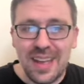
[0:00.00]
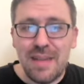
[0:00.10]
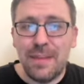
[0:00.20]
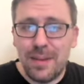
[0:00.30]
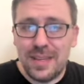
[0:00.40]

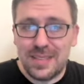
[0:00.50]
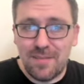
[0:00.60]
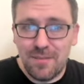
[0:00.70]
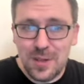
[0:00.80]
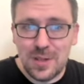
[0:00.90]
Maybe his
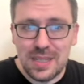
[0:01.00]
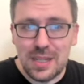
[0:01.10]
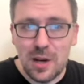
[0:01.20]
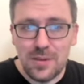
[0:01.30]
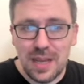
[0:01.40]
efficiency
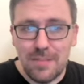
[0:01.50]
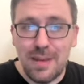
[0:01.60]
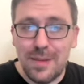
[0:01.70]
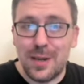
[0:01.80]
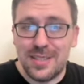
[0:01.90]
goes up.
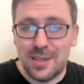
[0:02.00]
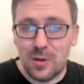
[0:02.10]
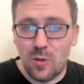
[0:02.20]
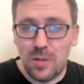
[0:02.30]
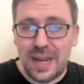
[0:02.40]
Maybe he gets
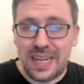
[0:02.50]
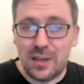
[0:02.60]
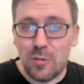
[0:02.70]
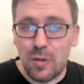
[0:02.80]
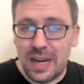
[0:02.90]
the quarterback
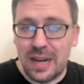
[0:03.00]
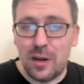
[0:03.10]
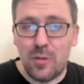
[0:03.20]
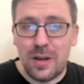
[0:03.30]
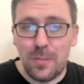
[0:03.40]
at
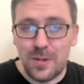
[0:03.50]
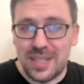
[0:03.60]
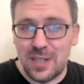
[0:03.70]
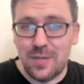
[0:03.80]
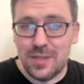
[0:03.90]
a greater
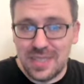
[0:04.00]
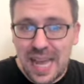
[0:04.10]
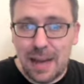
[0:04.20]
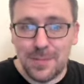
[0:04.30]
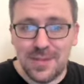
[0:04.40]
percentage of his
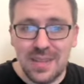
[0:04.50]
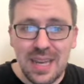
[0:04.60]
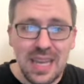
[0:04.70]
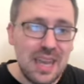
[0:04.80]
snaps,